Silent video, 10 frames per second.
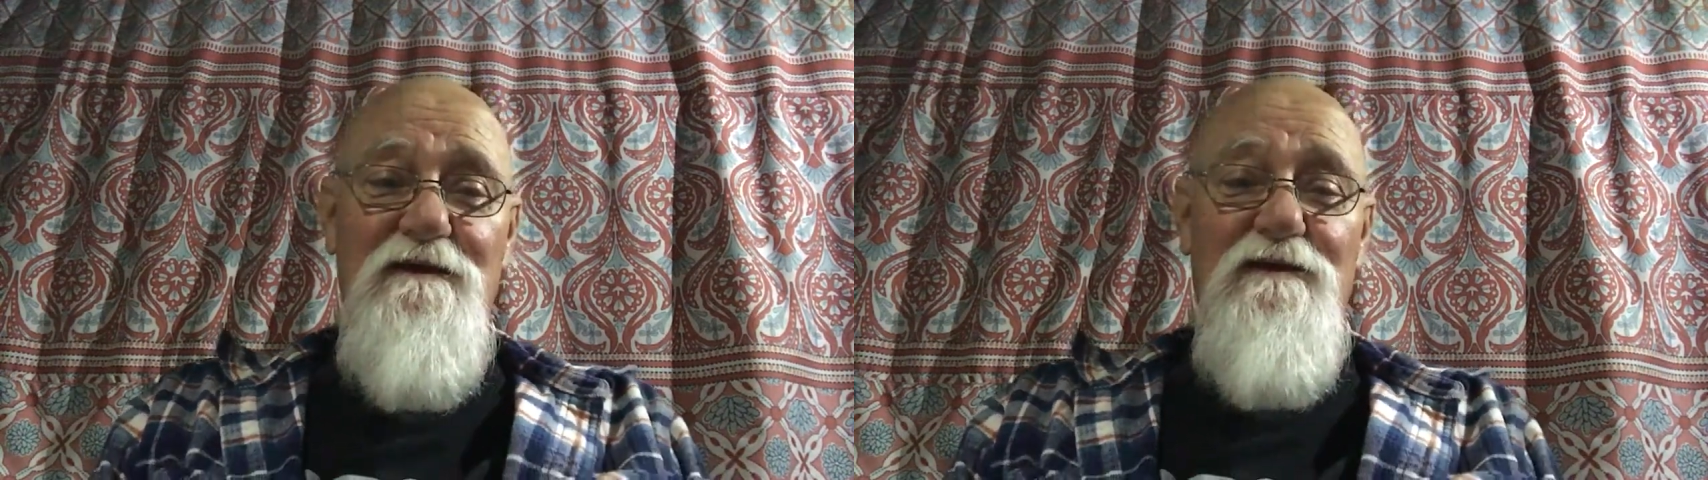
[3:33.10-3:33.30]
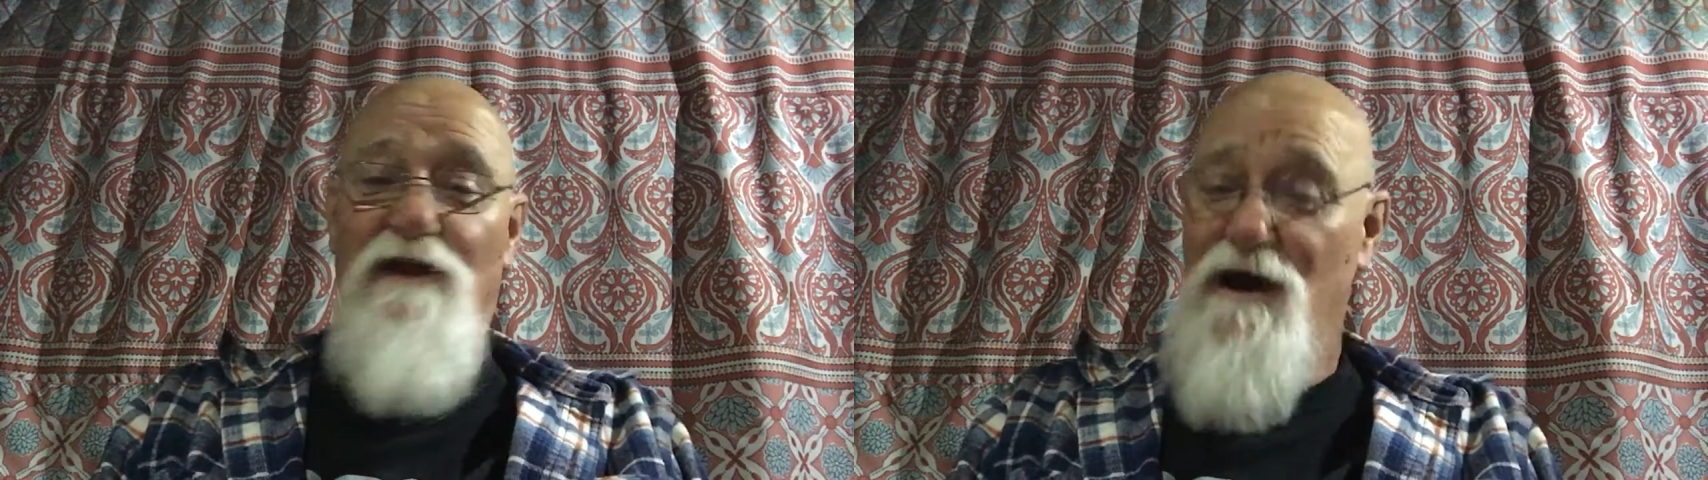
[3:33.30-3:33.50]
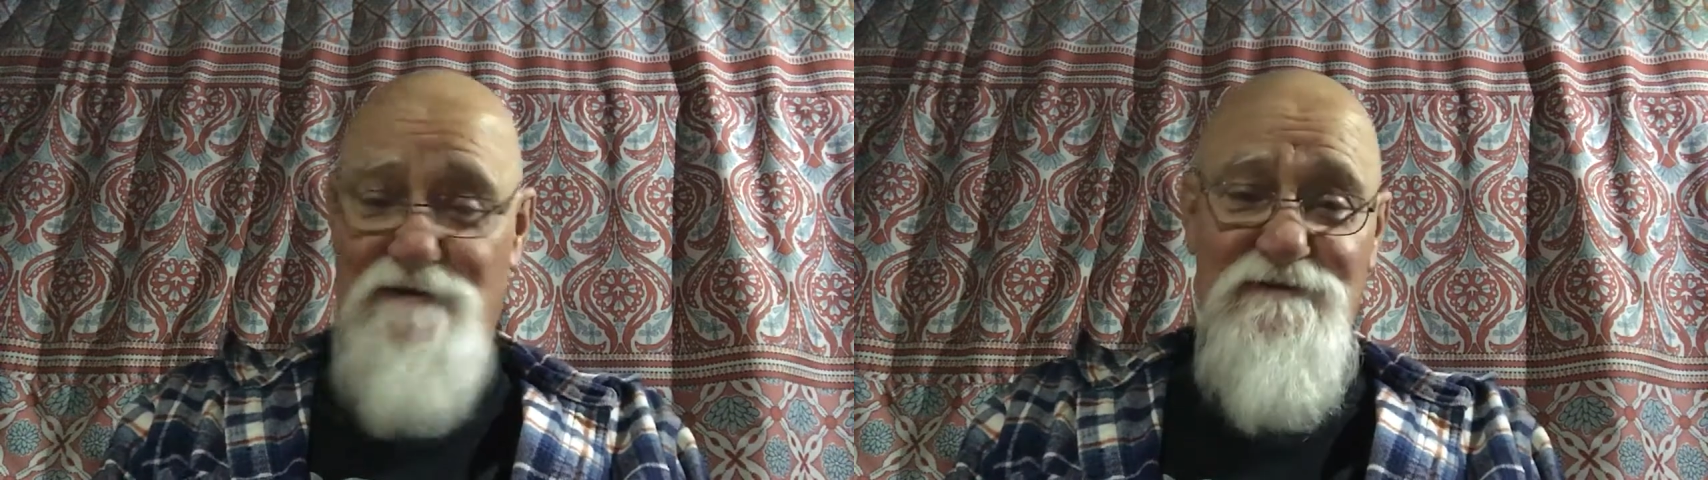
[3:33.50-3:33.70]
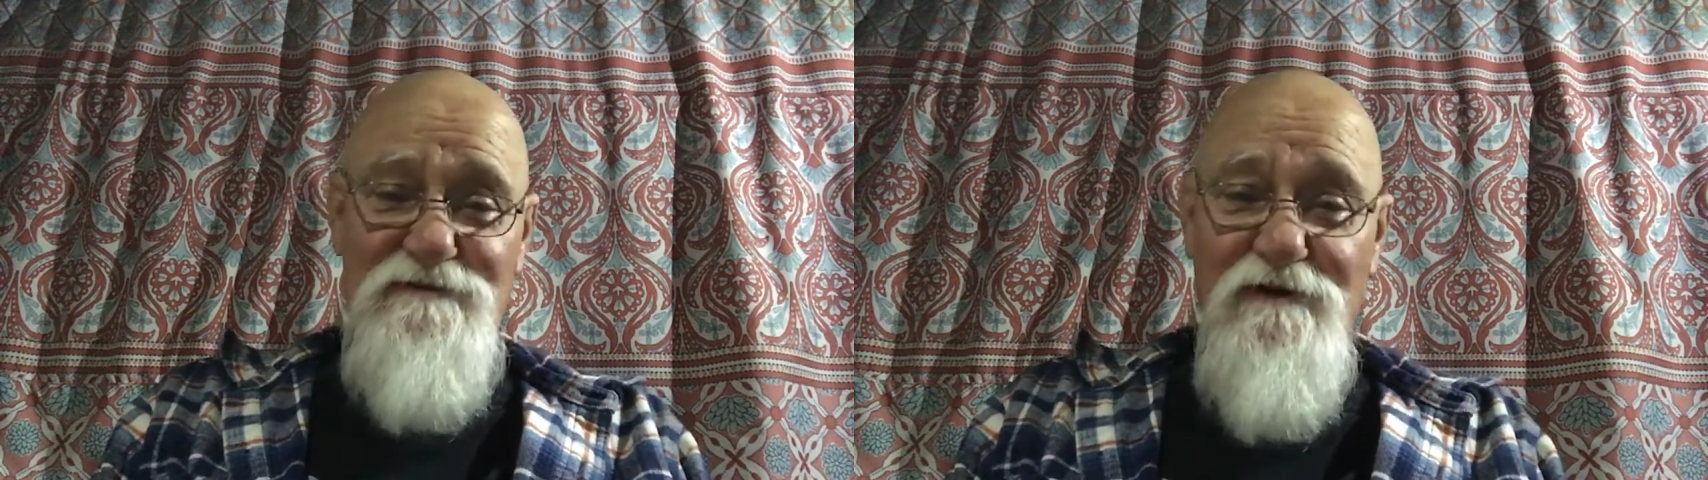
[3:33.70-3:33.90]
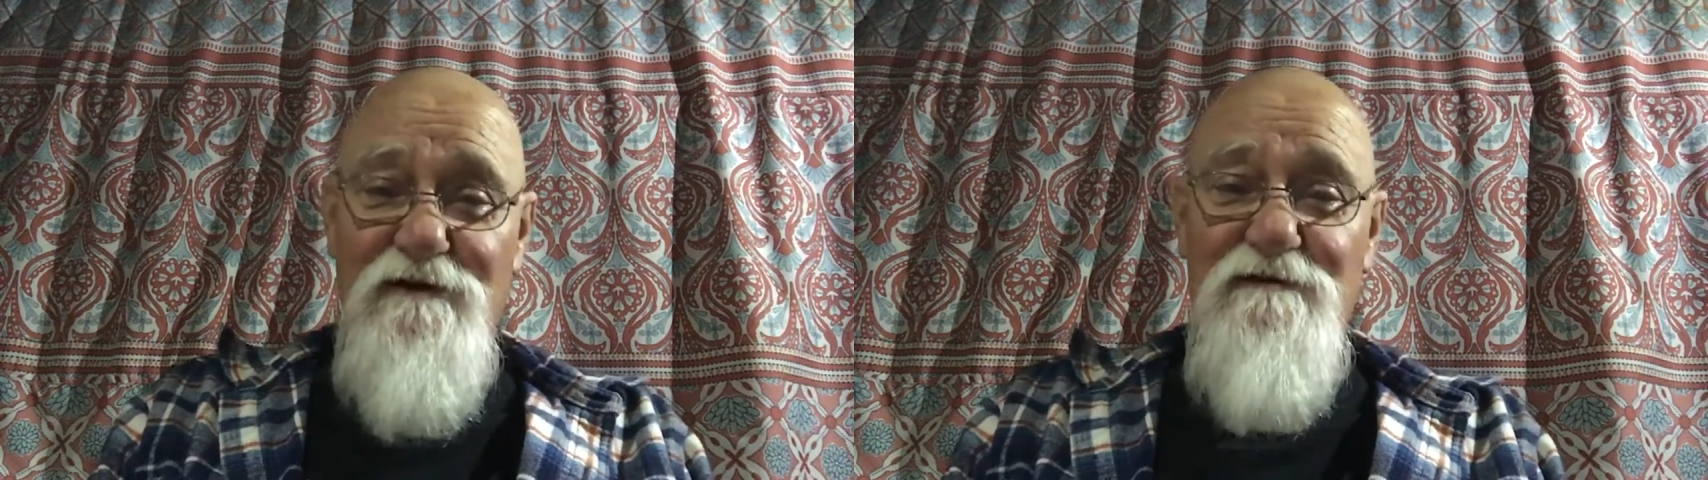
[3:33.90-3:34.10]
not
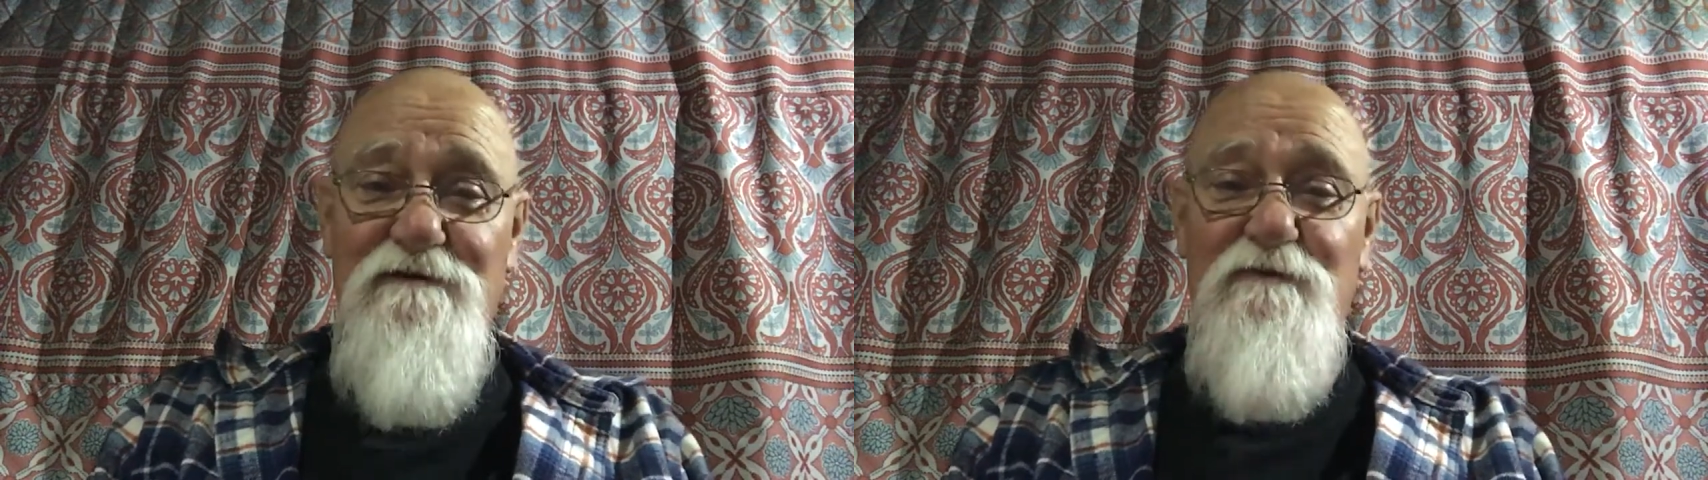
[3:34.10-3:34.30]
start,